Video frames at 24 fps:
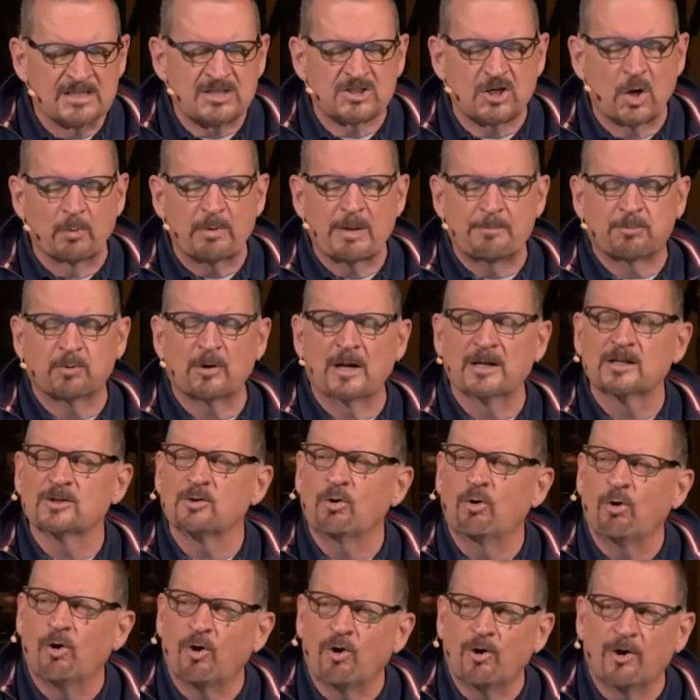And so we pray,
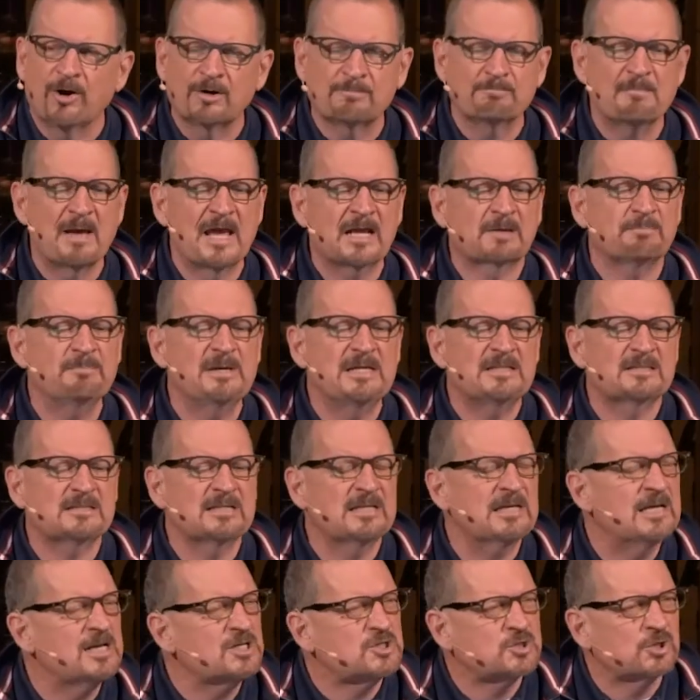Lord, make me
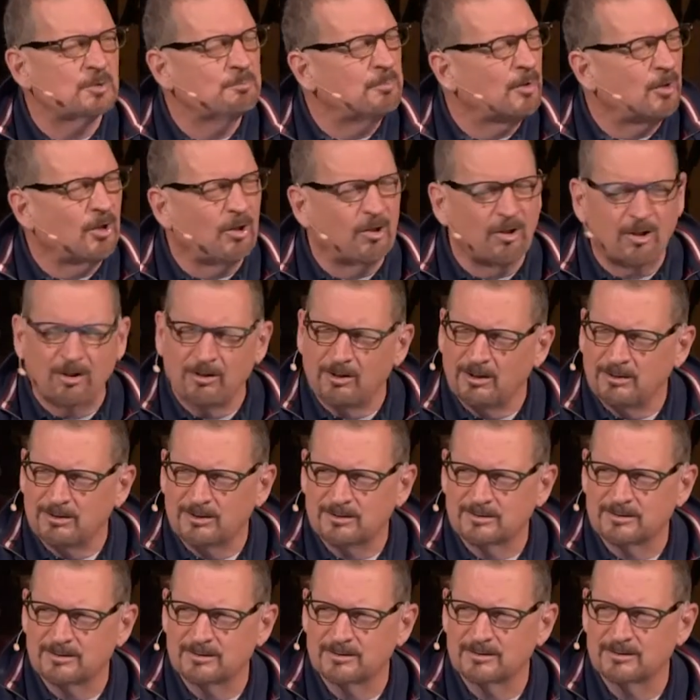teachable.